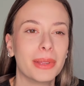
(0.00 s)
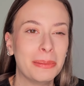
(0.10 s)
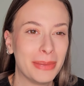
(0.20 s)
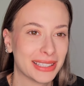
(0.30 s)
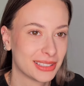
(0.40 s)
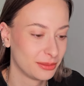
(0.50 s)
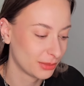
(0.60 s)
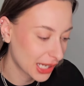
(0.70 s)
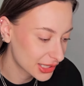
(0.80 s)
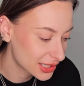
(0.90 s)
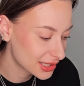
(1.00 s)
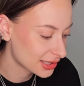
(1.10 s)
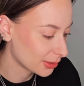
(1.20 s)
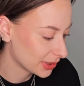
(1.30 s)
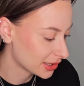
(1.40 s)
matte blushes
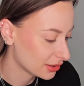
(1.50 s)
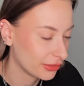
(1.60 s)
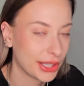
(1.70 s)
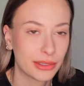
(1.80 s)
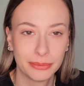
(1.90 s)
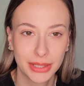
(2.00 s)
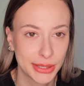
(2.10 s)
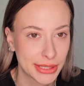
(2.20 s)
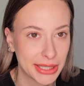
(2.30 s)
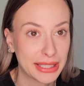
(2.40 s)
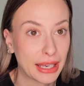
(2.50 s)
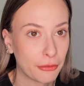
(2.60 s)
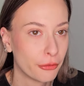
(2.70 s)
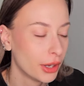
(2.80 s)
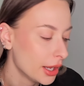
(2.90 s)
so because of that it's
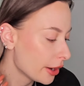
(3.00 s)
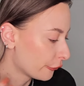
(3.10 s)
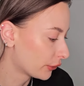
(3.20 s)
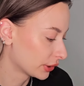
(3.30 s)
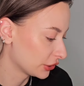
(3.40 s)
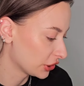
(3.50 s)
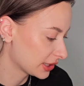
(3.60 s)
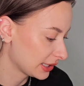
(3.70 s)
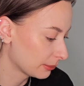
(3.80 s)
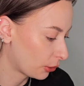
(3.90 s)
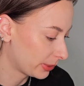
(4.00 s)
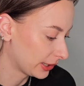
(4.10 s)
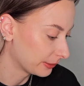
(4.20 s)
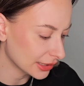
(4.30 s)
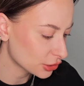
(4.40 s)
enough for the cheeks in my
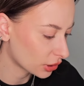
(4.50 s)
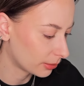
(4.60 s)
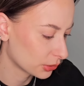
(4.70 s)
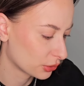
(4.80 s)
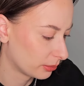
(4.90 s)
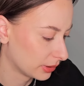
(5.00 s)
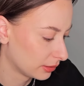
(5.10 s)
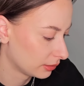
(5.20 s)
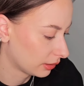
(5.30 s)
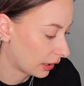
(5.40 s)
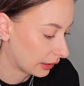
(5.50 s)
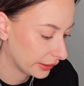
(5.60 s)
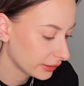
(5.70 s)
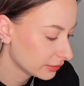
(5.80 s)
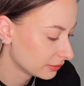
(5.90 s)
opinion let's talk about some
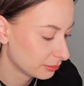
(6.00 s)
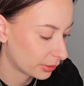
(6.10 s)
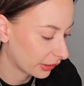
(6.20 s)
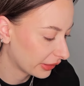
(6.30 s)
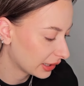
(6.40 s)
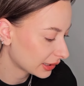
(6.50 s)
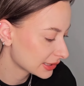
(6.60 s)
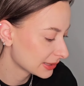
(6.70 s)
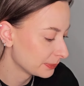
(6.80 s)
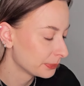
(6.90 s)
eye product.